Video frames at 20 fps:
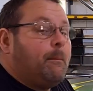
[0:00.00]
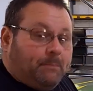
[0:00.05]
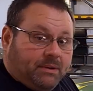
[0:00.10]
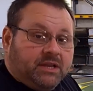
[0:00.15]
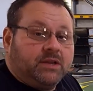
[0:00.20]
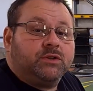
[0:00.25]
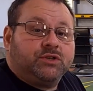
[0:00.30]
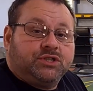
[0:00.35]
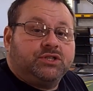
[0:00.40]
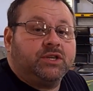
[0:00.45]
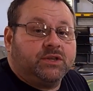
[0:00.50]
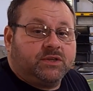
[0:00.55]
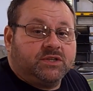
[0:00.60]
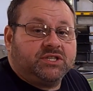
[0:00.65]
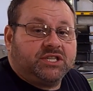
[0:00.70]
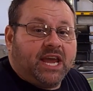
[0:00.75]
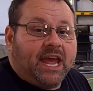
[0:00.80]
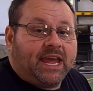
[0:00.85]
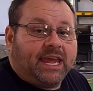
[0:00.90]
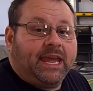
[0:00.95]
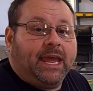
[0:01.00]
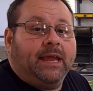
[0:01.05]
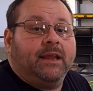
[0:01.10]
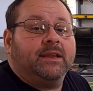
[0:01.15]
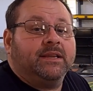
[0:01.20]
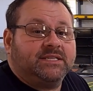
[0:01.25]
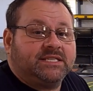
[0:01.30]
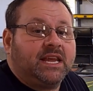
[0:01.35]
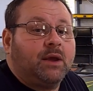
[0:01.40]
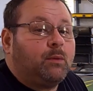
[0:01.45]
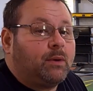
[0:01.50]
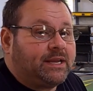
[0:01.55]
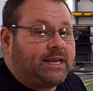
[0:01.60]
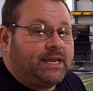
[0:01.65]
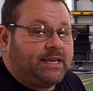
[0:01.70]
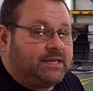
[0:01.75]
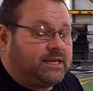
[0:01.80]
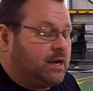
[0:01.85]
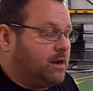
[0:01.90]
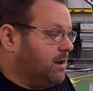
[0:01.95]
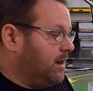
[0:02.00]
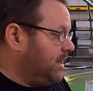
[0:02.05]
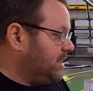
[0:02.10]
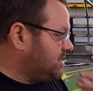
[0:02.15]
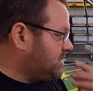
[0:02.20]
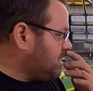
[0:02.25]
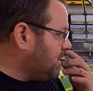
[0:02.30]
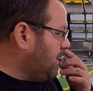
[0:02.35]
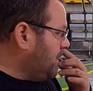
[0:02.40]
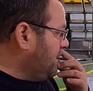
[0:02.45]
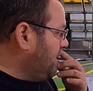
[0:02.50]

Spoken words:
But check it. See what it does.